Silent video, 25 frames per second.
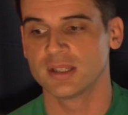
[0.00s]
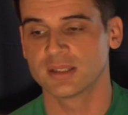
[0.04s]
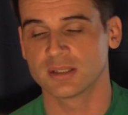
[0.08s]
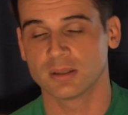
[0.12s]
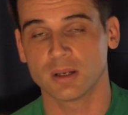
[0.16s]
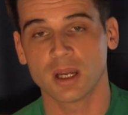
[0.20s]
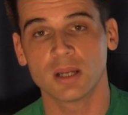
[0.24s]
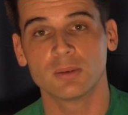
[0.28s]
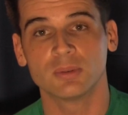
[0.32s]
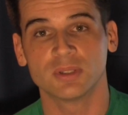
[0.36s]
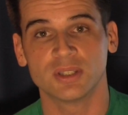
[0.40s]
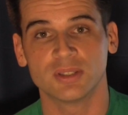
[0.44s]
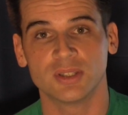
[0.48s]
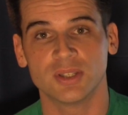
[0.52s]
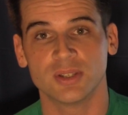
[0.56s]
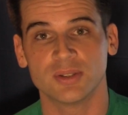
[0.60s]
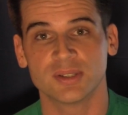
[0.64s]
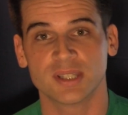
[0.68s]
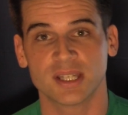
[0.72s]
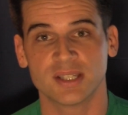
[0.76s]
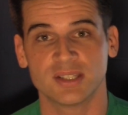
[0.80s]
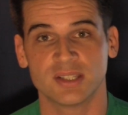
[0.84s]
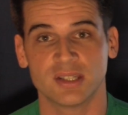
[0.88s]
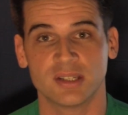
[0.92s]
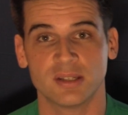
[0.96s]
so I would have
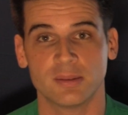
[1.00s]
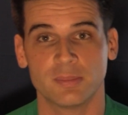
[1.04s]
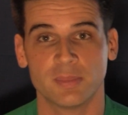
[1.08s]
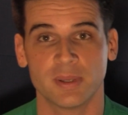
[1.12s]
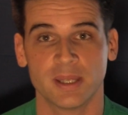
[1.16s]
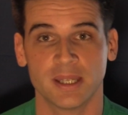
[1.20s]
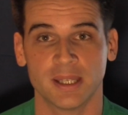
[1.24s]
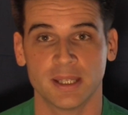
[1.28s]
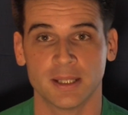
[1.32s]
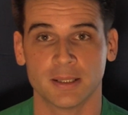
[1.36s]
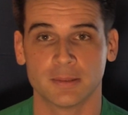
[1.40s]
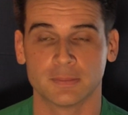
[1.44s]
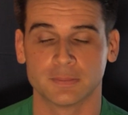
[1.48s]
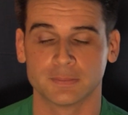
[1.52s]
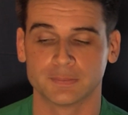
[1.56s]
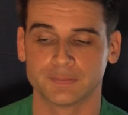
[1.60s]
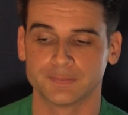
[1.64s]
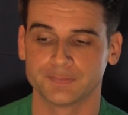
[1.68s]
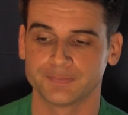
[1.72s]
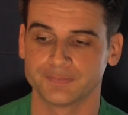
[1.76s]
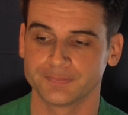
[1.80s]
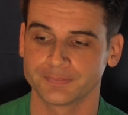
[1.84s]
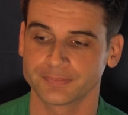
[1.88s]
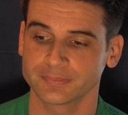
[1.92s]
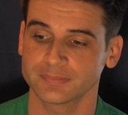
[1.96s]
used HTTP
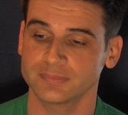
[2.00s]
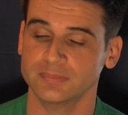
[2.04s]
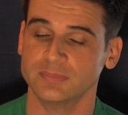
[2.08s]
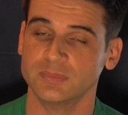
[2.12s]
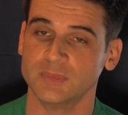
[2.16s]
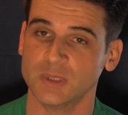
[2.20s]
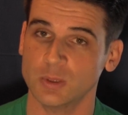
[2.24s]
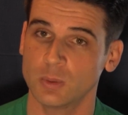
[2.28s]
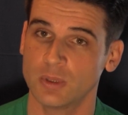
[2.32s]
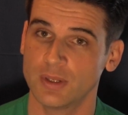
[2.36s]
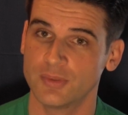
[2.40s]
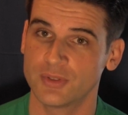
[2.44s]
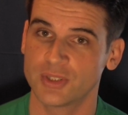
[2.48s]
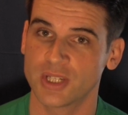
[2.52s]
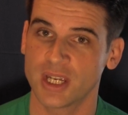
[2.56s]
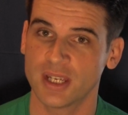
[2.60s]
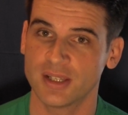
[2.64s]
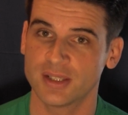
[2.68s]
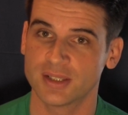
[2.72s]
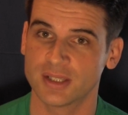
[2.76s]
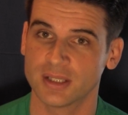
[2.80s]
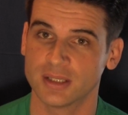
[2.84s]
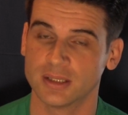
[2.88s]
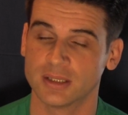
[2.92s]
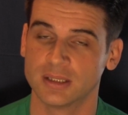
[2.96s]
with
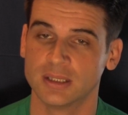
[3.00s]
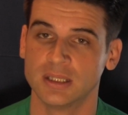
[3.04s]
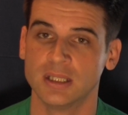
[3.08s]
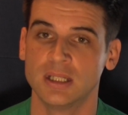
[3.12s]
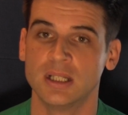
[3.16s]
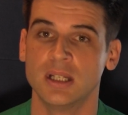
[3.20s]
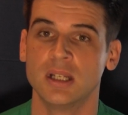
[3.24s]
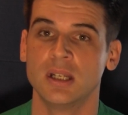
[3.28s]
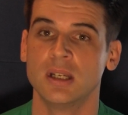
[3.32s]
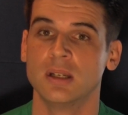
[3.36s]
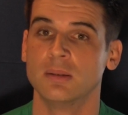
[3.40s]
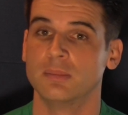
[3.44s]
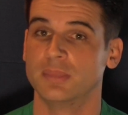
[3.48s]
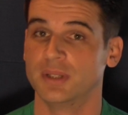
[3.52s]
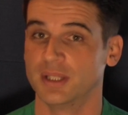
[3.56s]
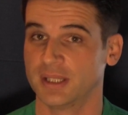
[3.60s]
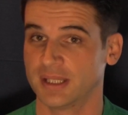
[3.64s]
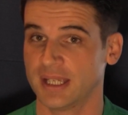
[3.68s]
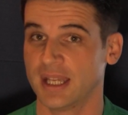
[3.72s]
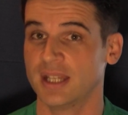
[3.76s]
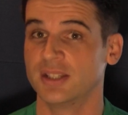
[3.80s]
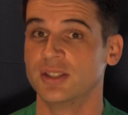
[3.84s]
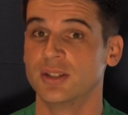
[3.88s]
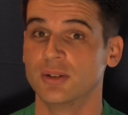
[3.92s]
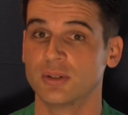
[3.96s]
JSON. But
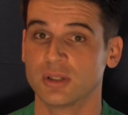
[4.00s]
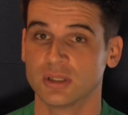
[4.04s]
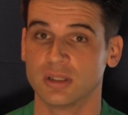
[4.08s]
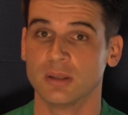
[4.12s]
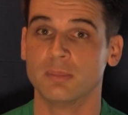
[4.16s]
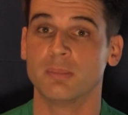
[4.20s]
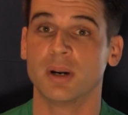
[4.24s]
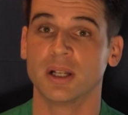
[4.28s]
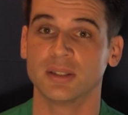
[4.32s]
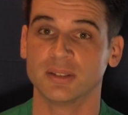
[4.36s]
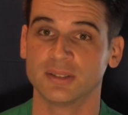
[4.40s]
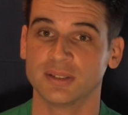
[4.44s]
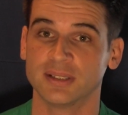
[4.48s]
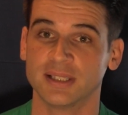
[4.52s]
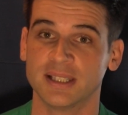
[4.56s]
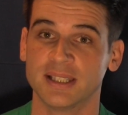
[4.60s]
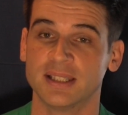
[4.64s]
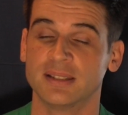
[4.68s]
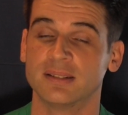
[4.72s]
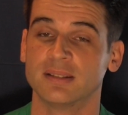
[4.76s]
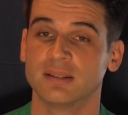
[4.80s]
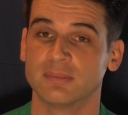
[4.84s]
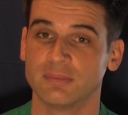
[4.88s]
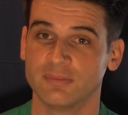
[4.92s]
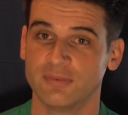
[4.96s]
again, you could have bundled
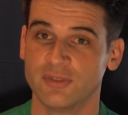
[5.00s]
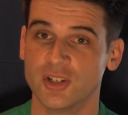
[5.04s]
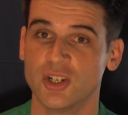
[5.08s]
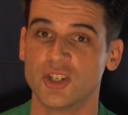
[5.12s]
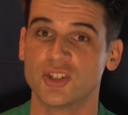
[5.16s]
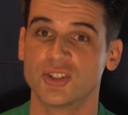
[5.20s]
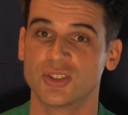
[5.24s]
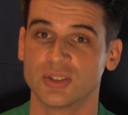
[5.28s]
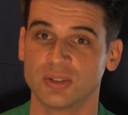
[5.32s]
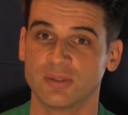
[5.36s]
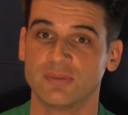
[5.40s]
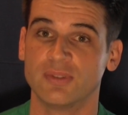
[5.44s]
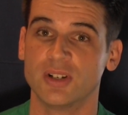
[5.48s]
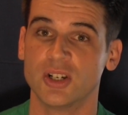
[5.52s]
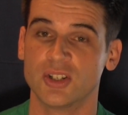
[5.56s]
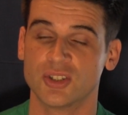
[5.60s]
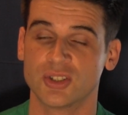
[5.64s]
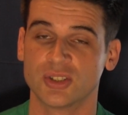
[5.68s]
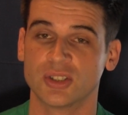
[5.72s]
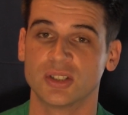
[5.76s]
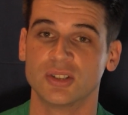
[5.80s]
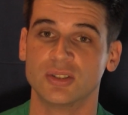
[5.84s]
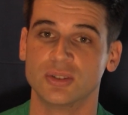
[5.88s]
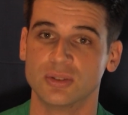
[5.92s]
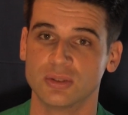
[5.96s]
in version
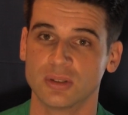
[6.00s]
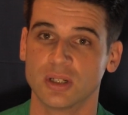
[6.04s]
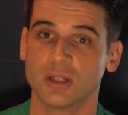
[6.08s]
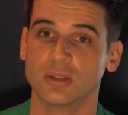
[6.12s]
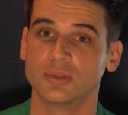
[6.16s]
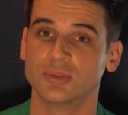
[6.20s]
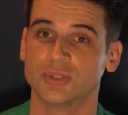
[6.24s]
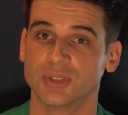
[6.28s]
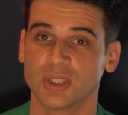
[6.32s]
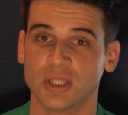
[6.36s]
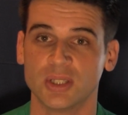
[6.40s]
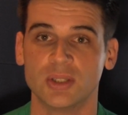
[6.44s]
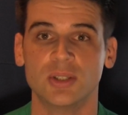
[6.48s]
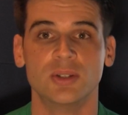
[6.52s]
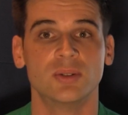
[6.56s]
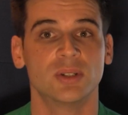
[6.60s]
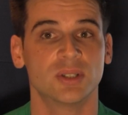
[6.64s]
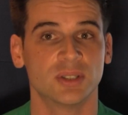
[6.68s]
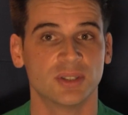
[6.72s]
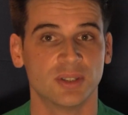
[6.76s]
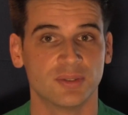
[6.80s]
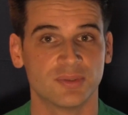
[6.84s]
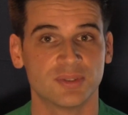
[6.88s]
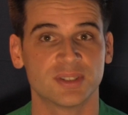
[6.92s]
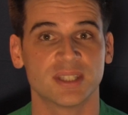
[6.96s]
version control, so you
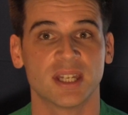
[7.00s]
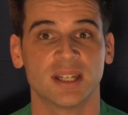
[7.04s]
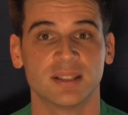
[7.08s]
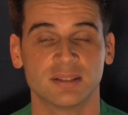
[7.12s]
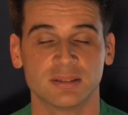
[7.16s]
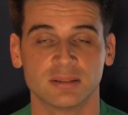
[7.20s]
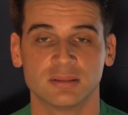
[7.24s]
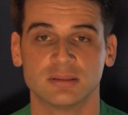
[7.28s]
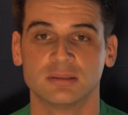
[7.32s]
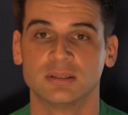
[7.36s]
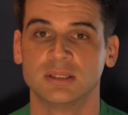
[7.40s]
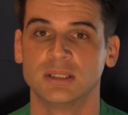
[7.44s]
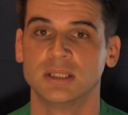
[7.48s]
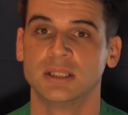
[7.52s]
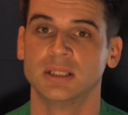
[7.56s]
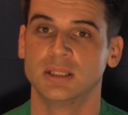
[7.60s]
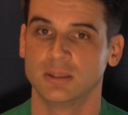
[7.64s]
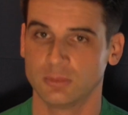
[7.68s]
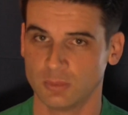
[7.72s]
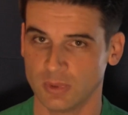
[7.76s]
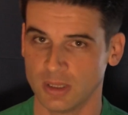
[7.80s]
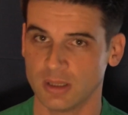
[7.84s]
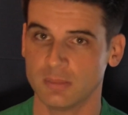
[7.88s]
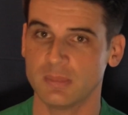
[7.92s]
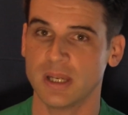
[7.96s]
could have said,
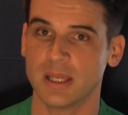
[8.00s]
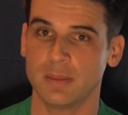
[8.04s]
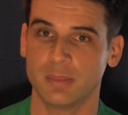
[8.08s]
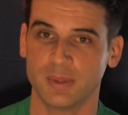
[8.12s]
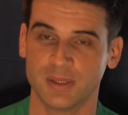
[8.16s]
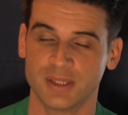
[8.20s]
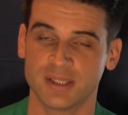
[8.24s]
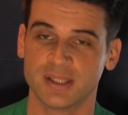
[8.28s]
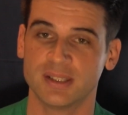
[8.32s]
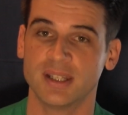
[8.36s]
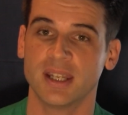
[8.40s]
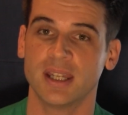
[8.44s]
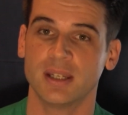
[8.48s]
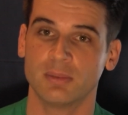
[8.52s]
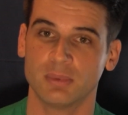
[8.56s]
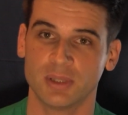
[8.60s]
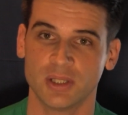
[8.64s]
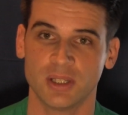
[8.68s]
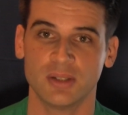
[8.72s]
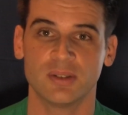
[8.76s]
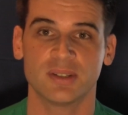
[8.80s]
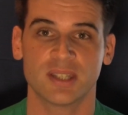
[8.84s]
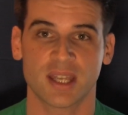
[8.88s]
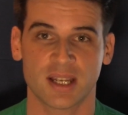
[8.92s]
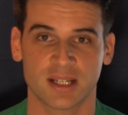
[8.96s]
well, maybe today
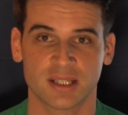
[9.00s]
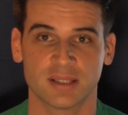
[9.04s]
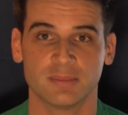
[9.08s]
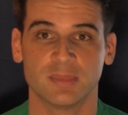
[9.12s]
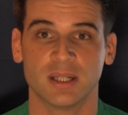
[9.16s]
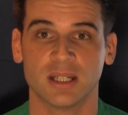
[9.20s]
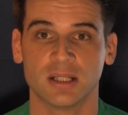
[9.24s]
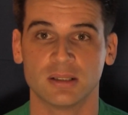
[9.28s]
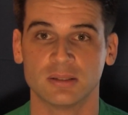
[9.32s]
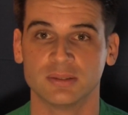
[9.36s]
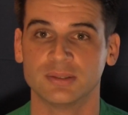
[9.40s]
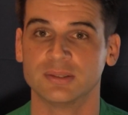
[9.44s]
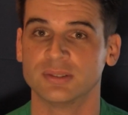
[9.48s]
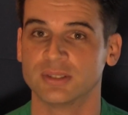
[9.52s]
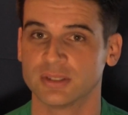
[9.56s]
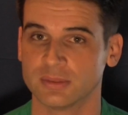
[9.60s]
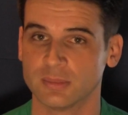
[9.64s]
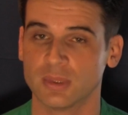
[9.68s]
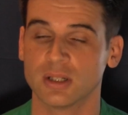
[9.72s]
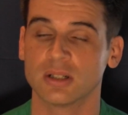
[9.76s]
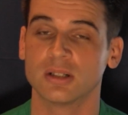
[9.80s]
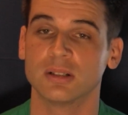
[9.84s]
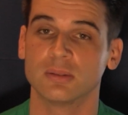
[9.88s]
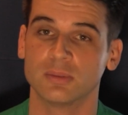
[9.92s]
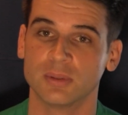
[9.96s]
we use XML and
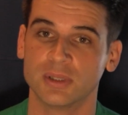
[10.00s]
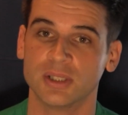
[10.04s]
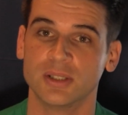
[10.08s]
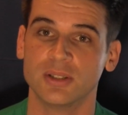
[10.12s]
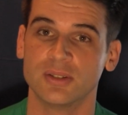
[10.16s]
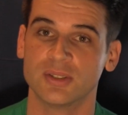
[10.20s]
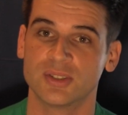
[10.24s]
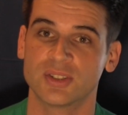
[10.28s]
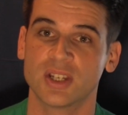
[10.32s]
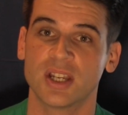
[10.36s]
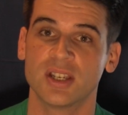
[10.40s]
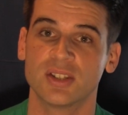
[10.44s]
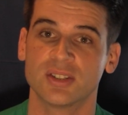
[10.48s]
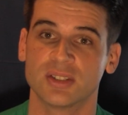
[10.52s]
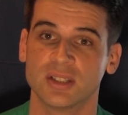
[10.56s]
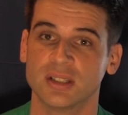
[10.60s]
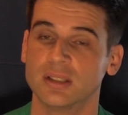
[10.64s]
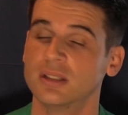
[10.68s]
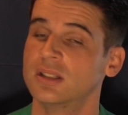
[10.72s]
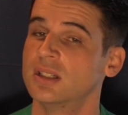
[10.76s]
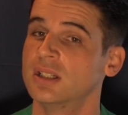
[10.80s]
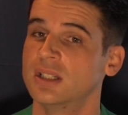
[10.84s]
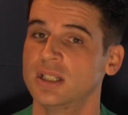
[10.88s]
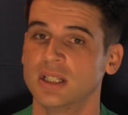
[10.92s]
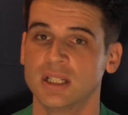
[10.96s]
tomorrow we use
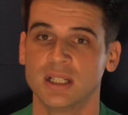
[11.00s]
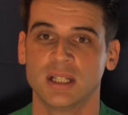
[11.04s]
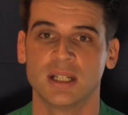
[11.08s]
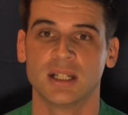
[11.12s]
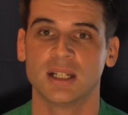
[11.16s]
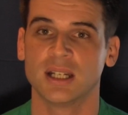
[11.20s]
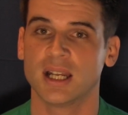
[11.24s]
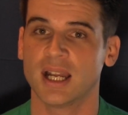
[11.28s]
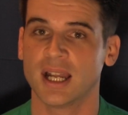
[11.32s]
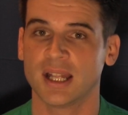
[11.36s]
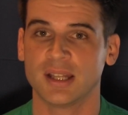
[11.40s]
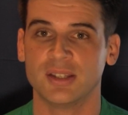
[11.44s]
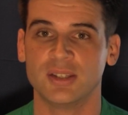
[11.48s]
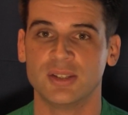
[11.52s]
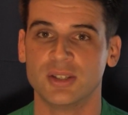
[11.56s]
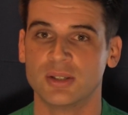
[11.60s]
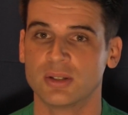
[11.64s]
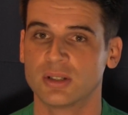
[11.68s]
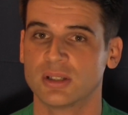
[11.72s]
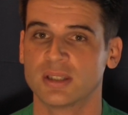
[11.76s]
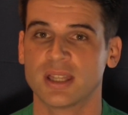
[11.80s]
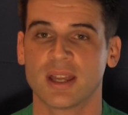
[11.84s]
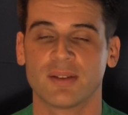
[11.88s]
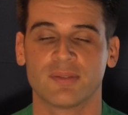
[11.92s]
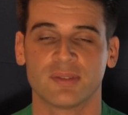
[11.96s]
JSON, and you
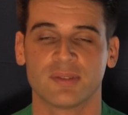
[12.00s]
could